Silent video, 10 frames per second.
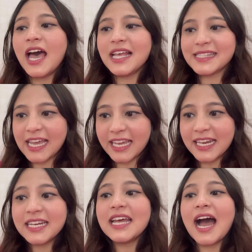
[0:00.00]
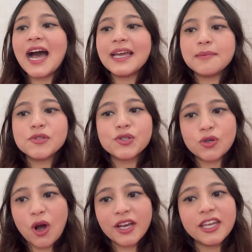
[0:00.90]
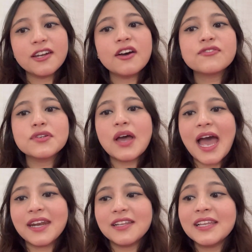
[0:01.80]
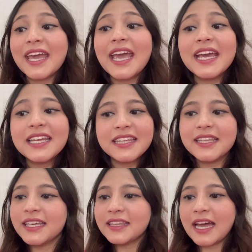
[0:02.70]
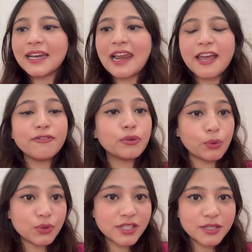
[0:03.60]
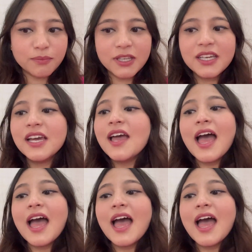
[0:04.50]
Second, I am strong enough to handle anything that life throws at me.